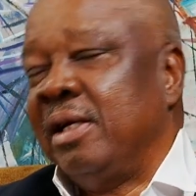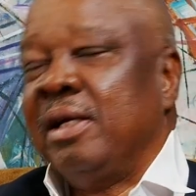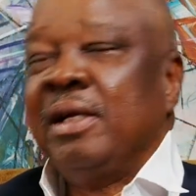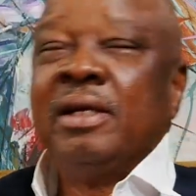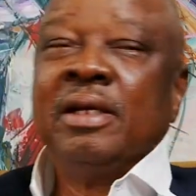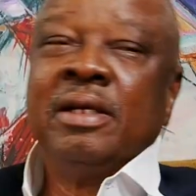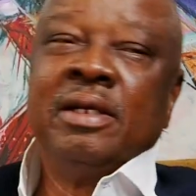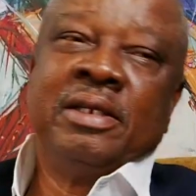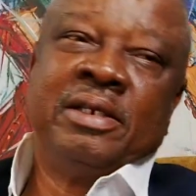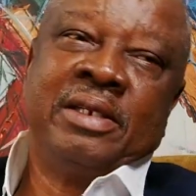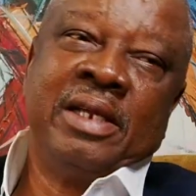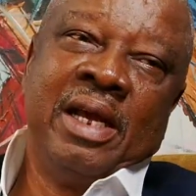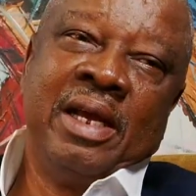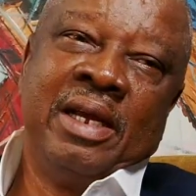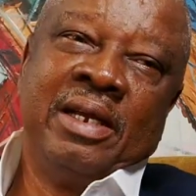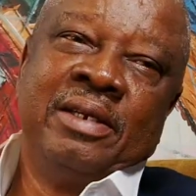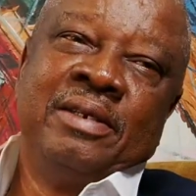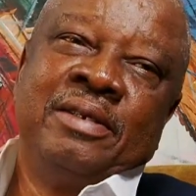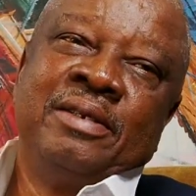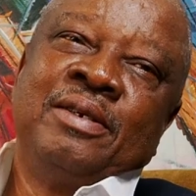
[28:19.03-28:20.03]
He
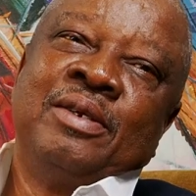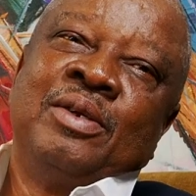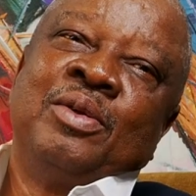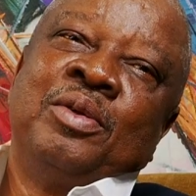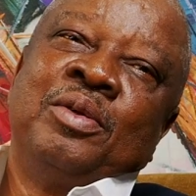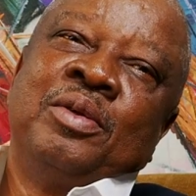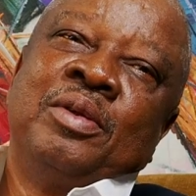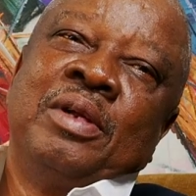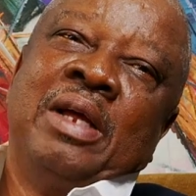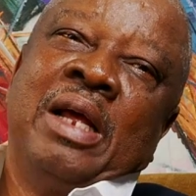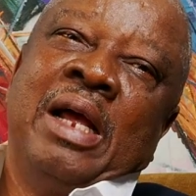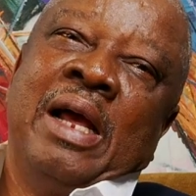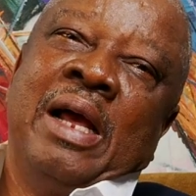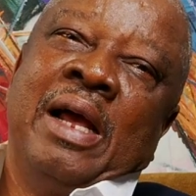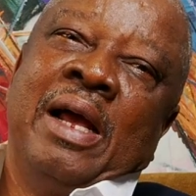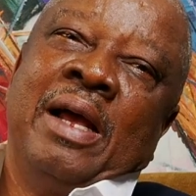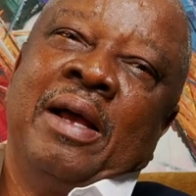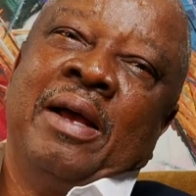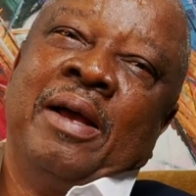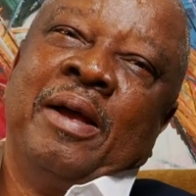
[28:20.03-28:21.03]
said
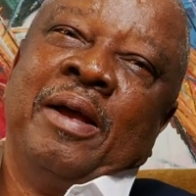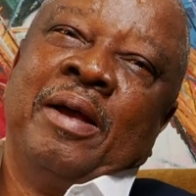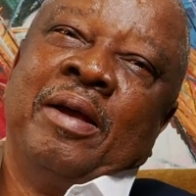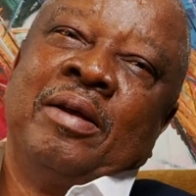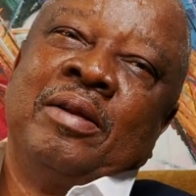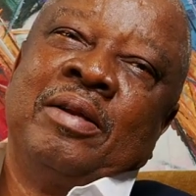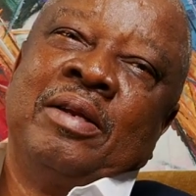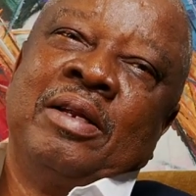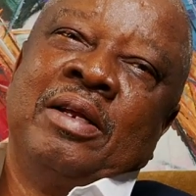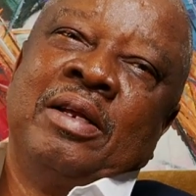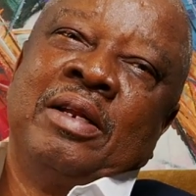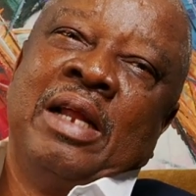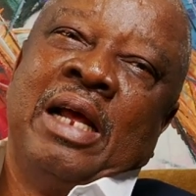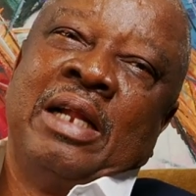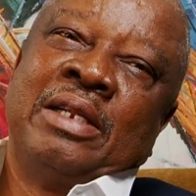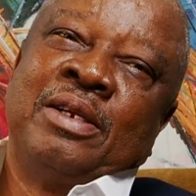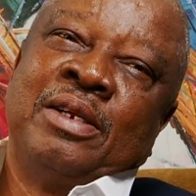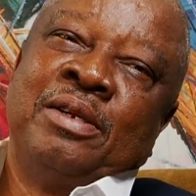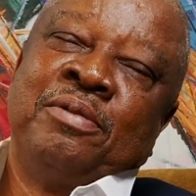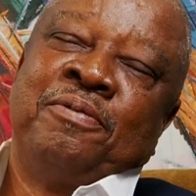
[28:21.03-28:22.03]
that
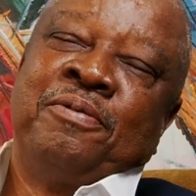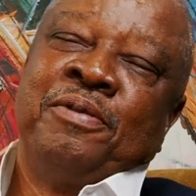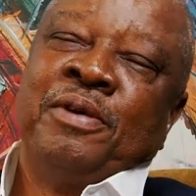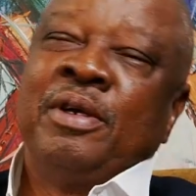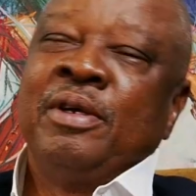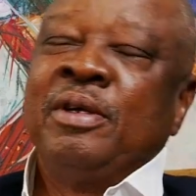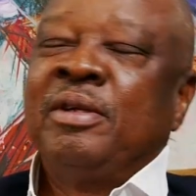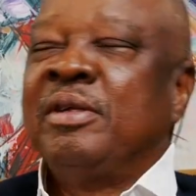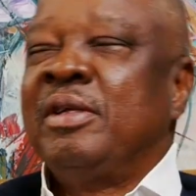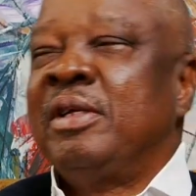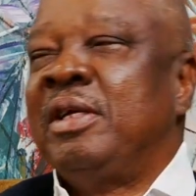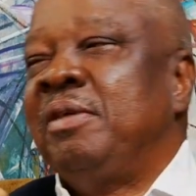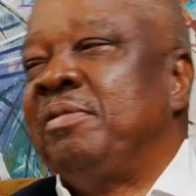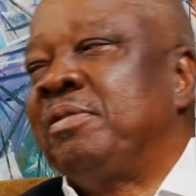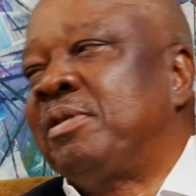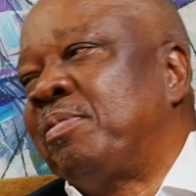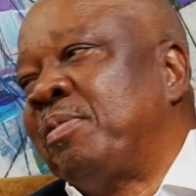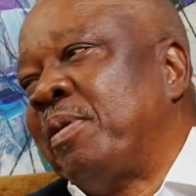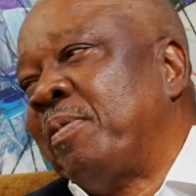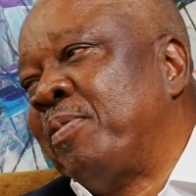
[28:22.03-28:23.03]
if he
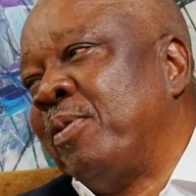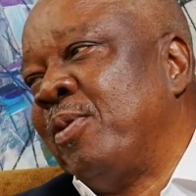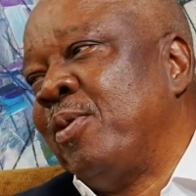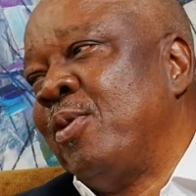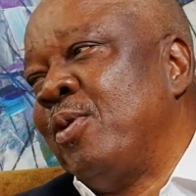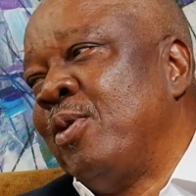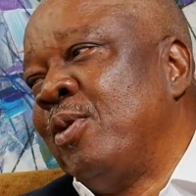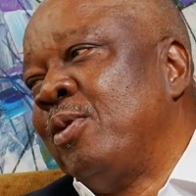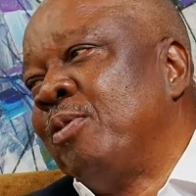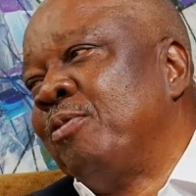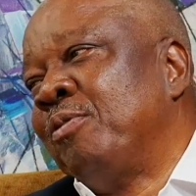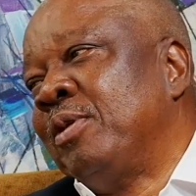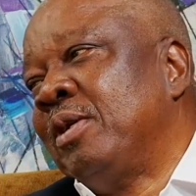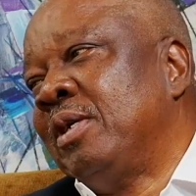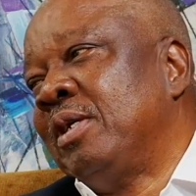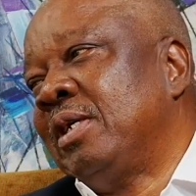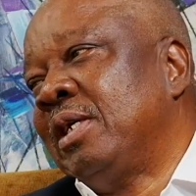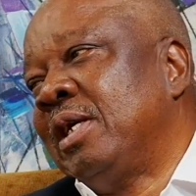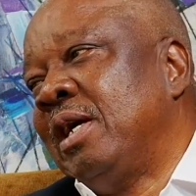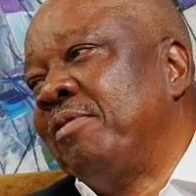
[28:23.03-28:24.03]
gives people who
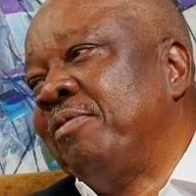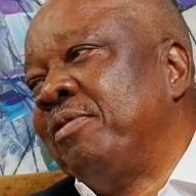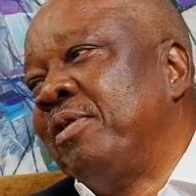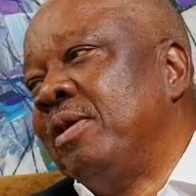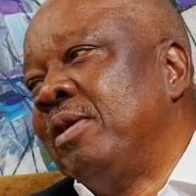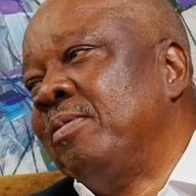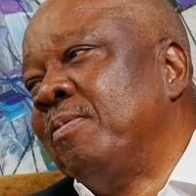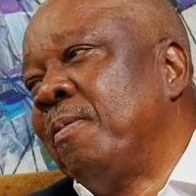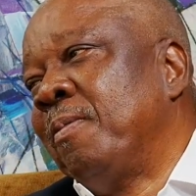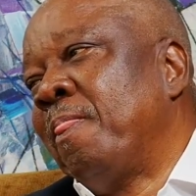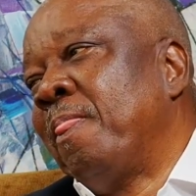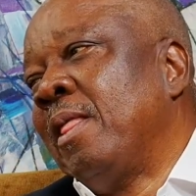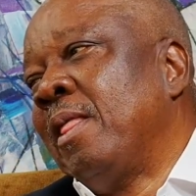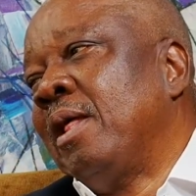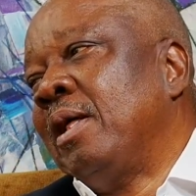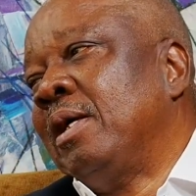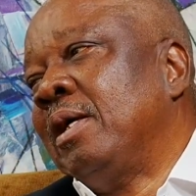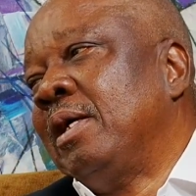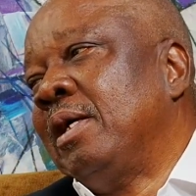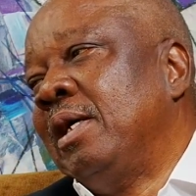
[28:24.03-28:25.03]
gave him
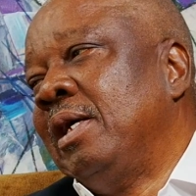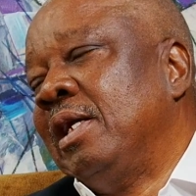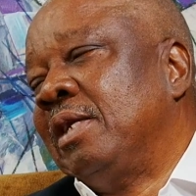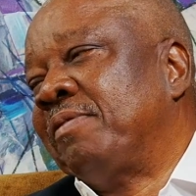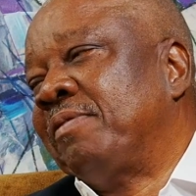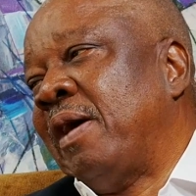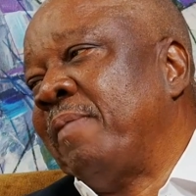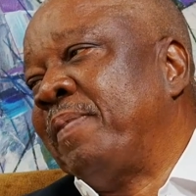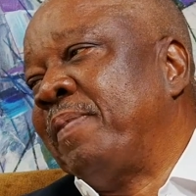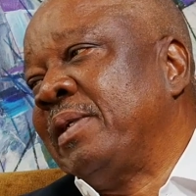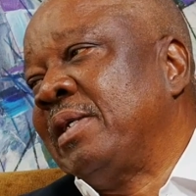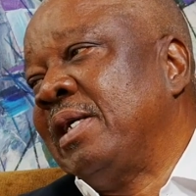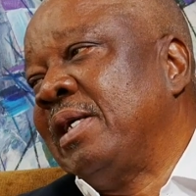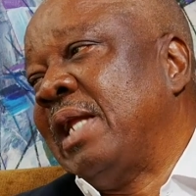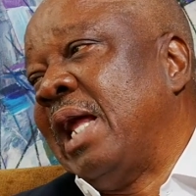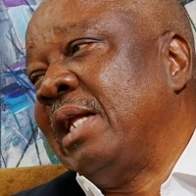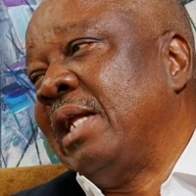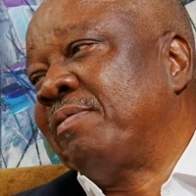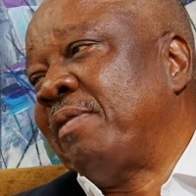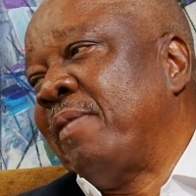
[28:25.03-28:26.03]

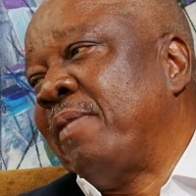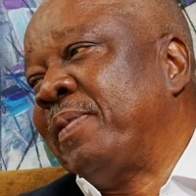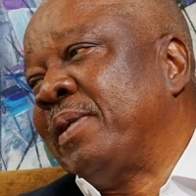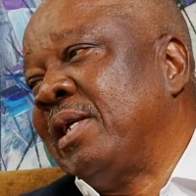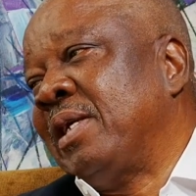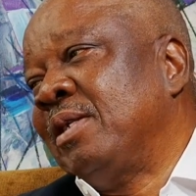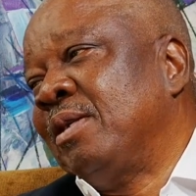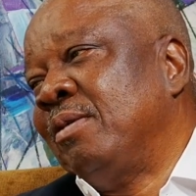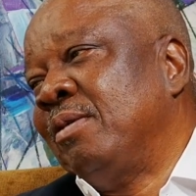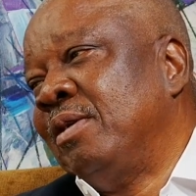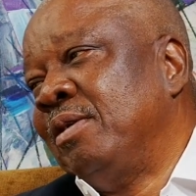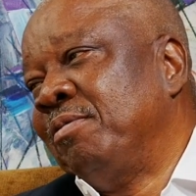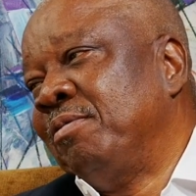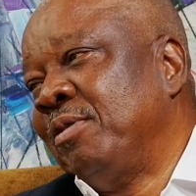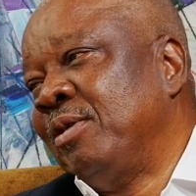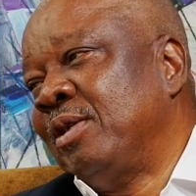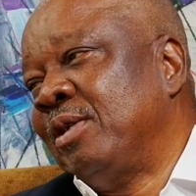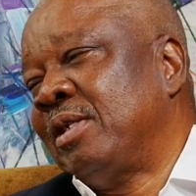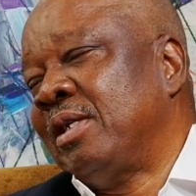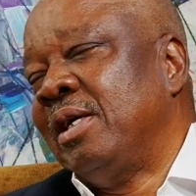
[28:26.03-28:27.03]
85%, 95% of the
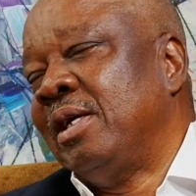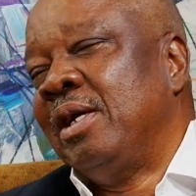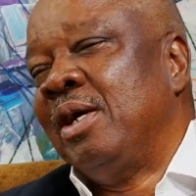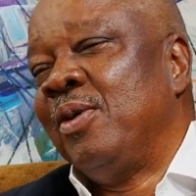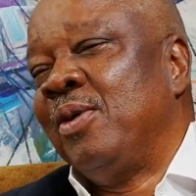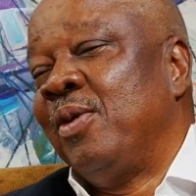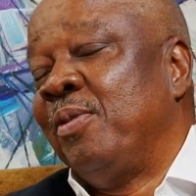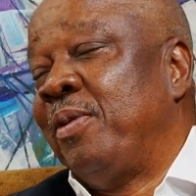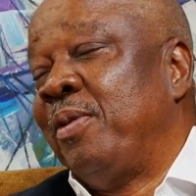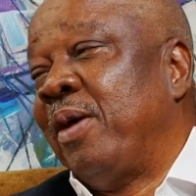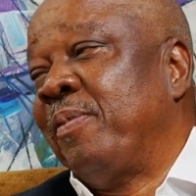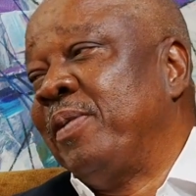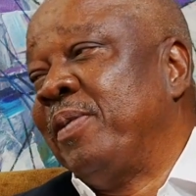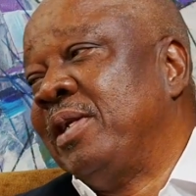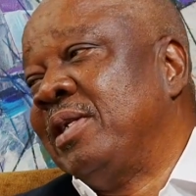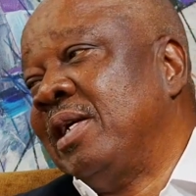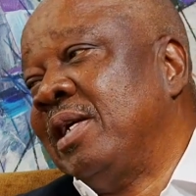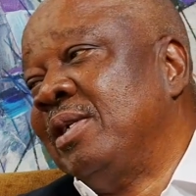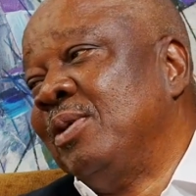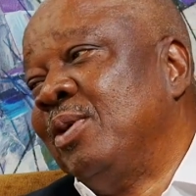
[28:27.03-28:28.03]
votes, we will not be
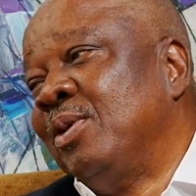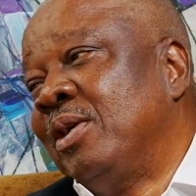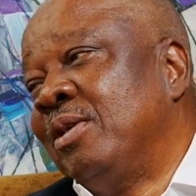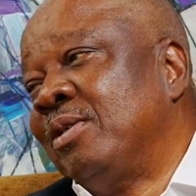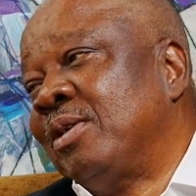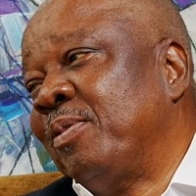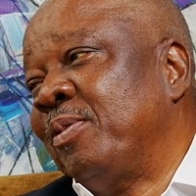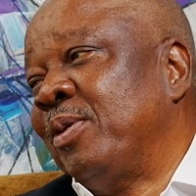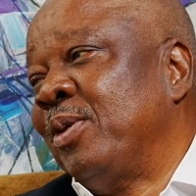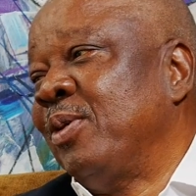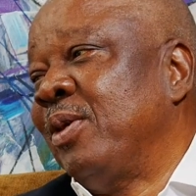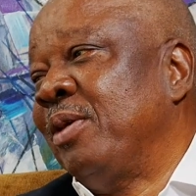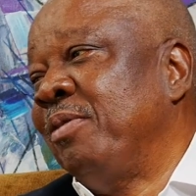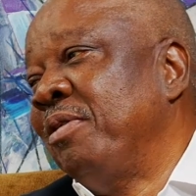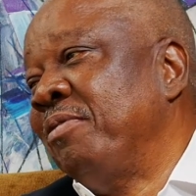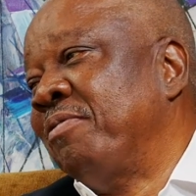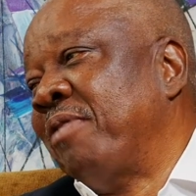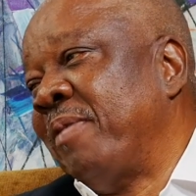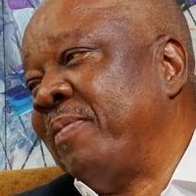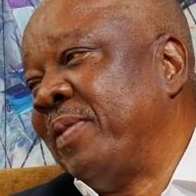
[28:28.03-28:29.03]
said he will give someone who give
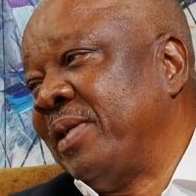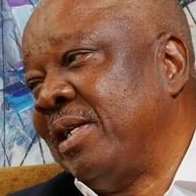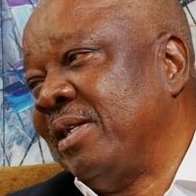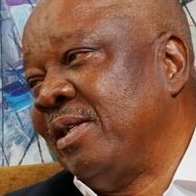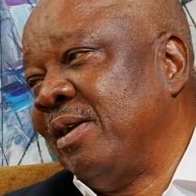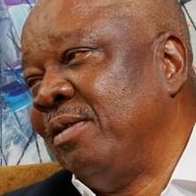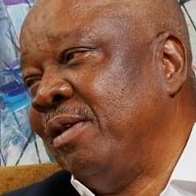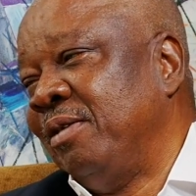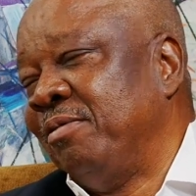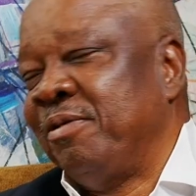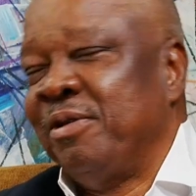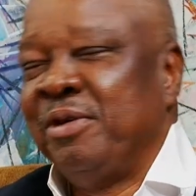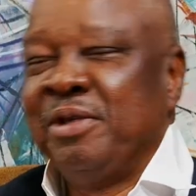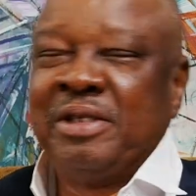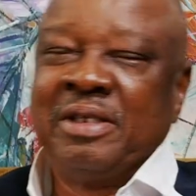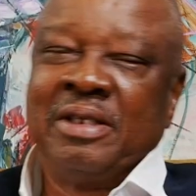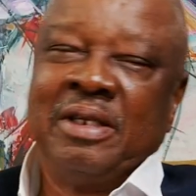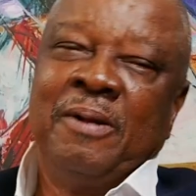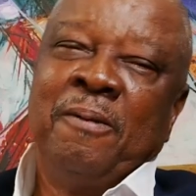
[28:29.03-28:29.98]
him 5% of the votes.